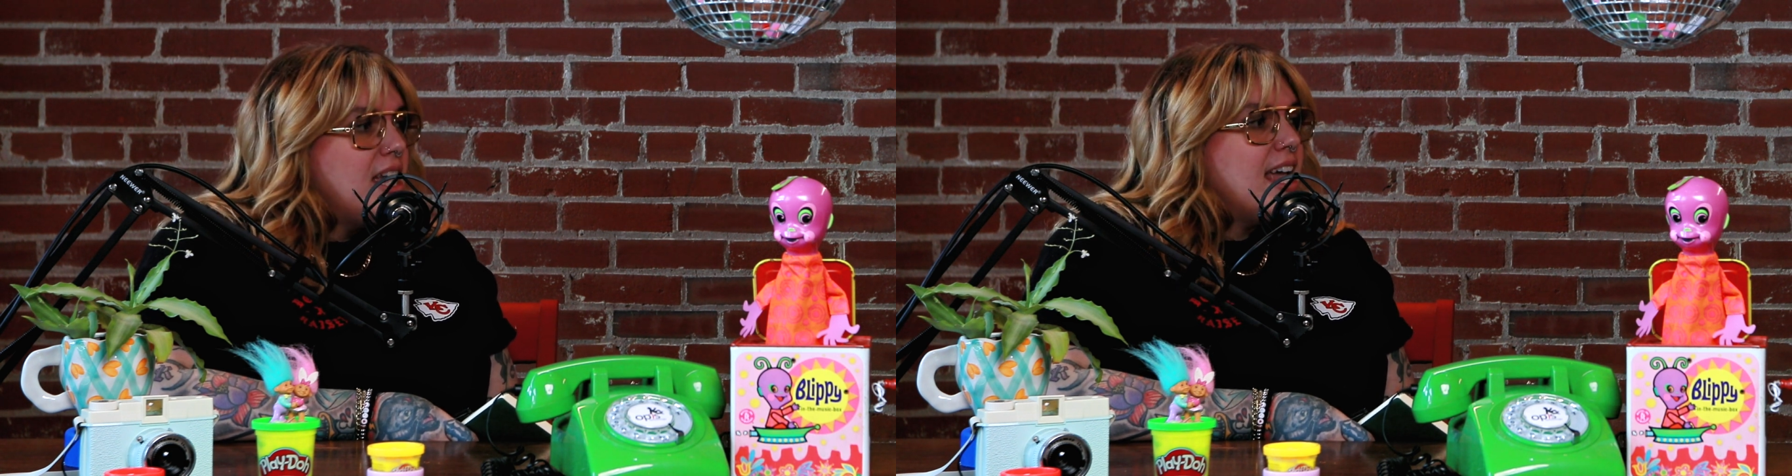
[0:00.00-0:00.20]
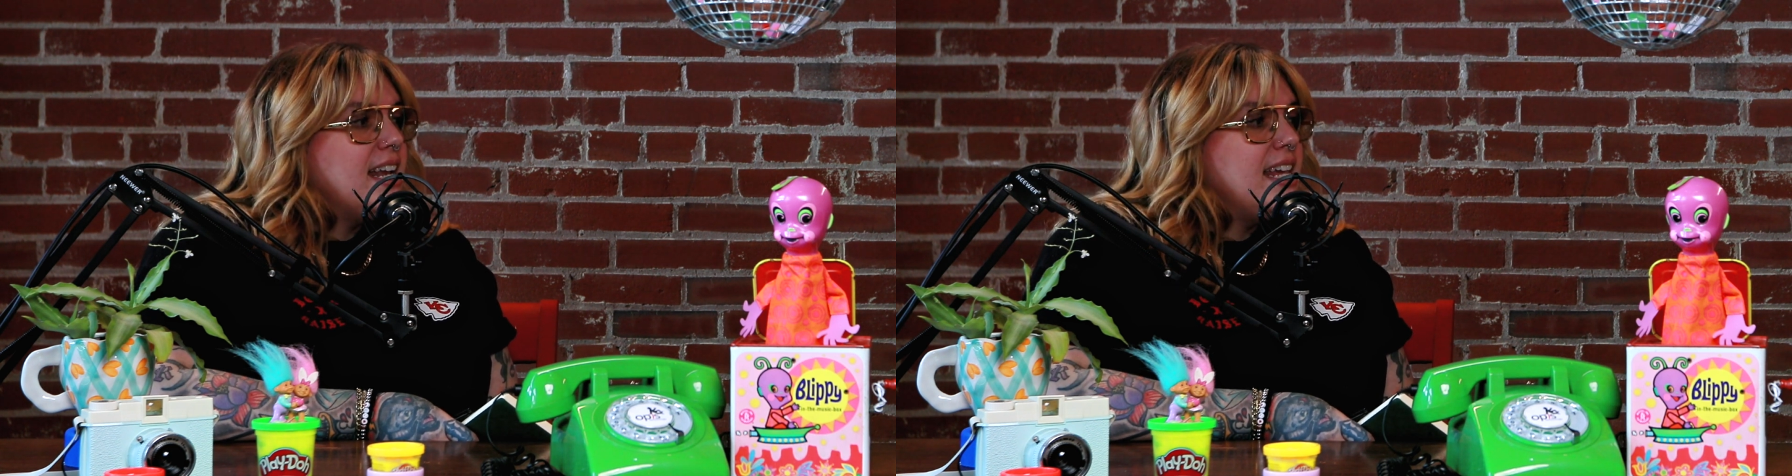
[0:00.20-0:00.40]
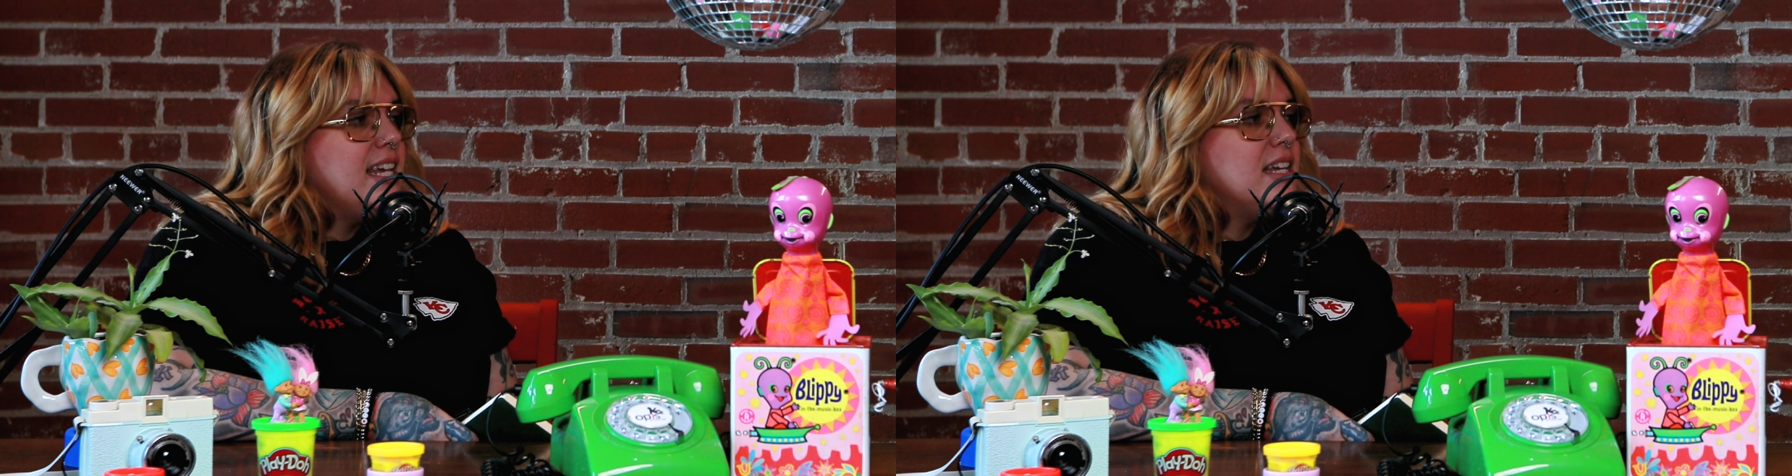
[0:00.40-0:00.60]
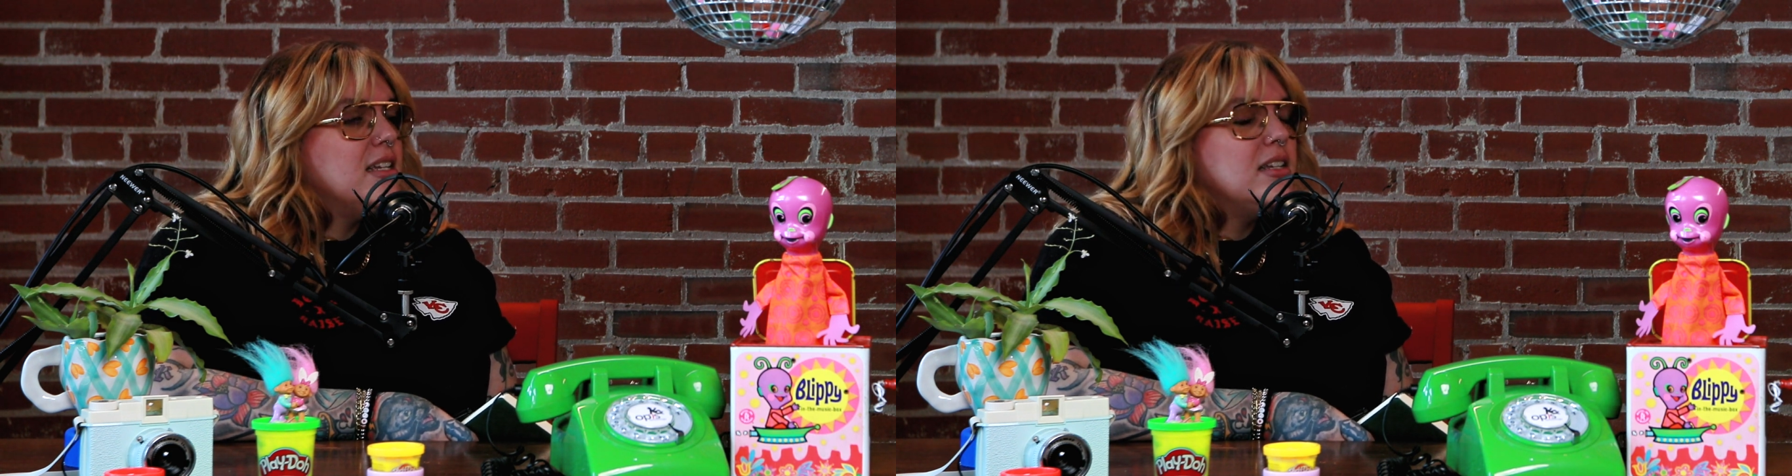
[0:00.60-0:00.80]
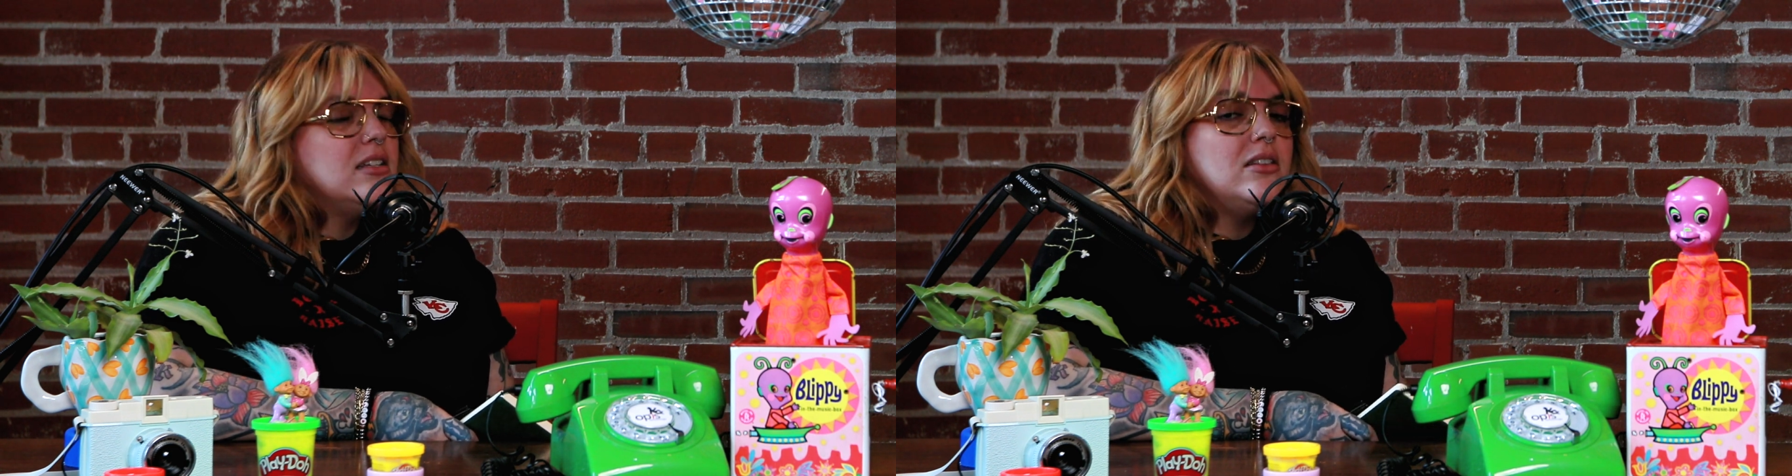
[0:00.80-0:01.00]
and he
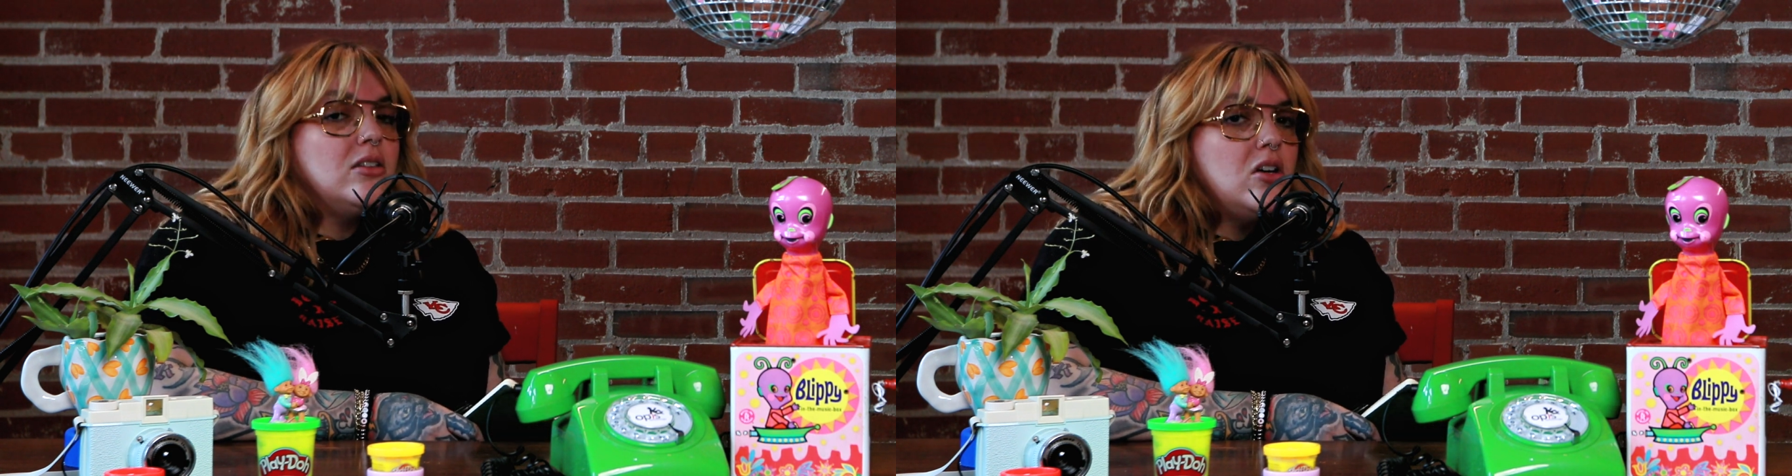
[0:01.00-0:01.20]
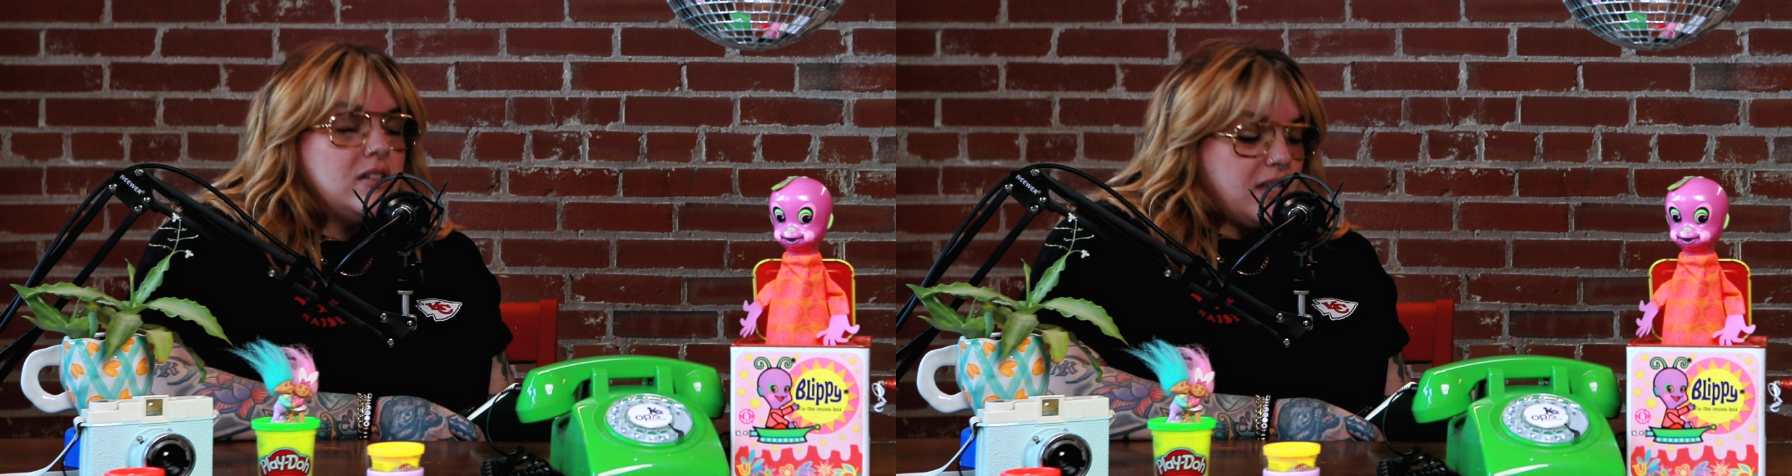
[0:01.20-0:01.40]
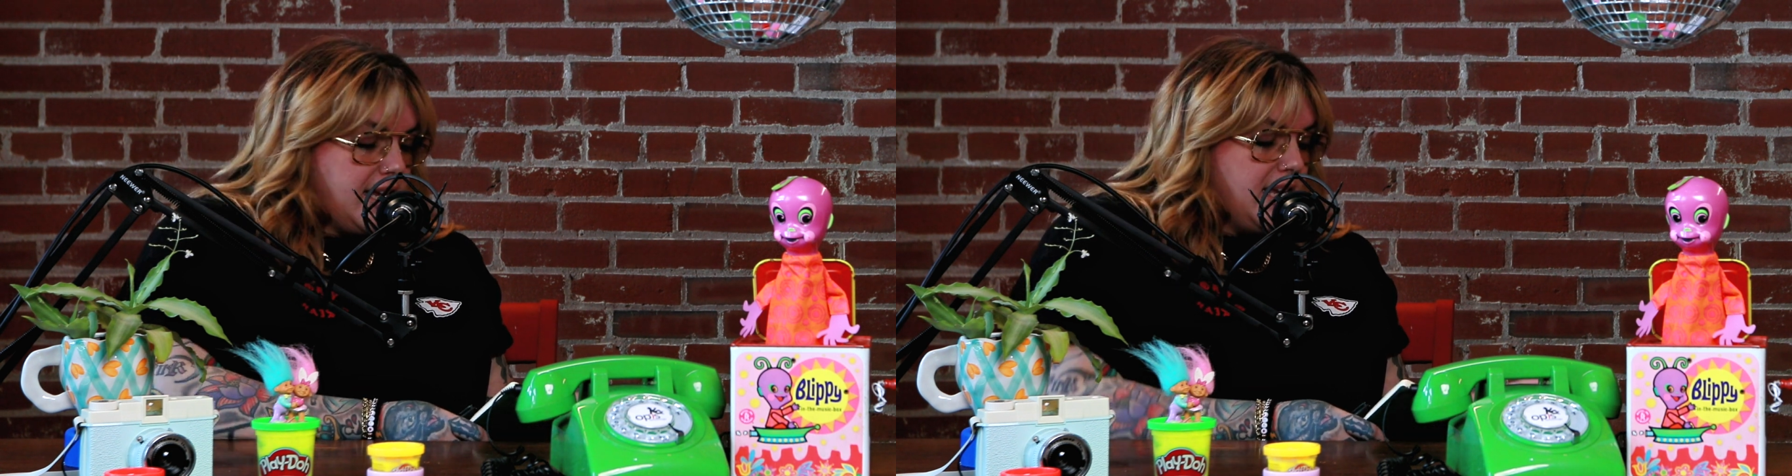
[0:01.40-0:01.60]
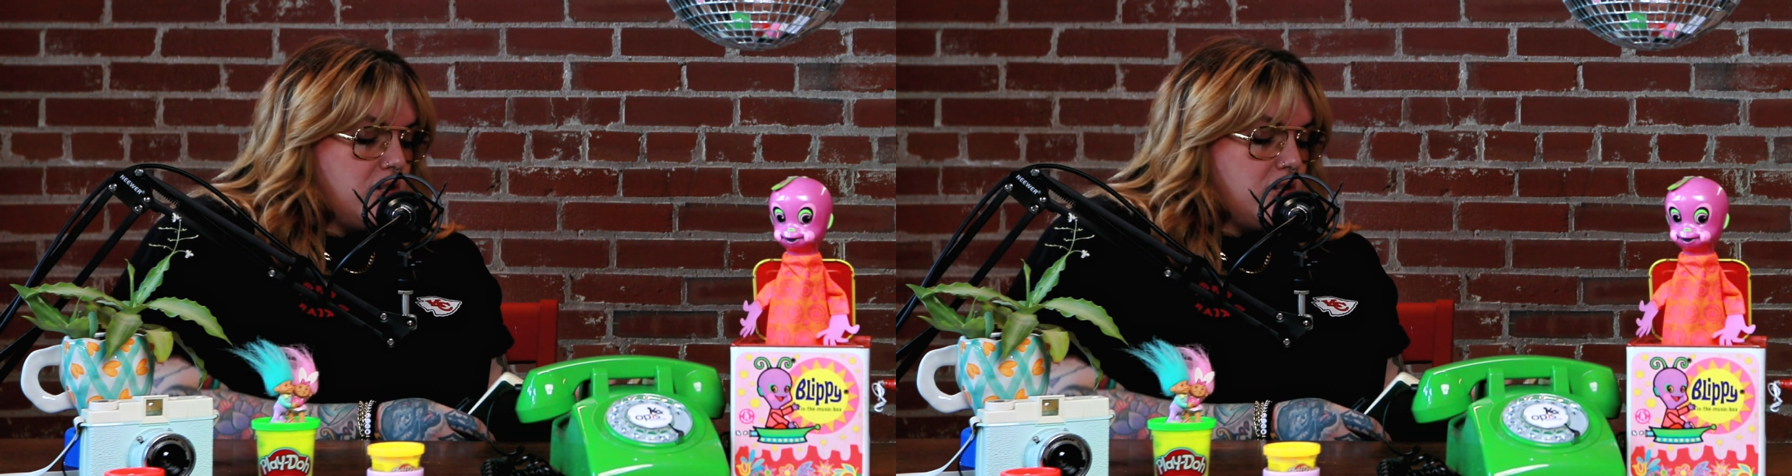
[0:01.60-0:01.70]
looks like he